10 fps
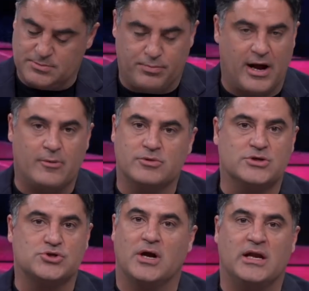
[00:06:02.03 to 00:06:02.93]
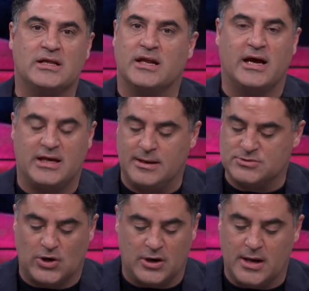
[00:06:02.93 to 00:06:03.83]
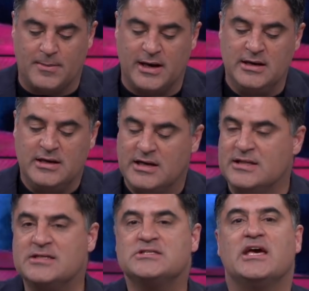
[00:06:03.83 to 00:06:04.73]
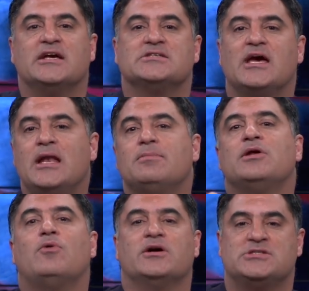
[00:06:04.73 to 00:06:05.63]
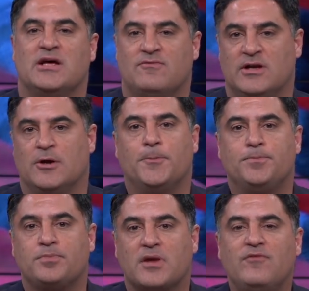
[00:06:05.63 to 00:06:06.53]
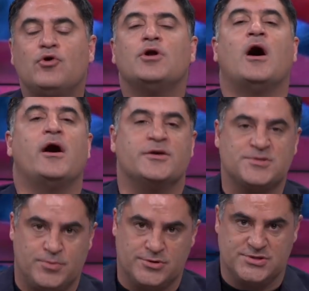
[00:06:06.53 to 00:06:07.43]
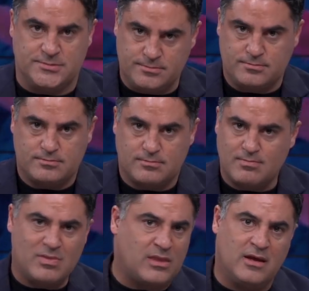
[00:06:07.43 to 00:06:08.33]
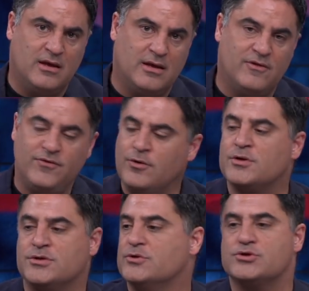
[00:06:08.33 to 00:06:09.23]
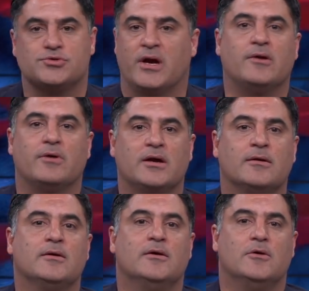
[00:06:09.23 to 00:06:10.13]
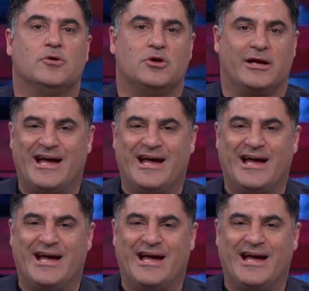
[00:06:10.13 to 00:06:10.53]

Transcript: problem with the yeah. training that I keep talking about. In this case, anybody watching that video, if you're an honest person, if you're a douche right winger, you're like,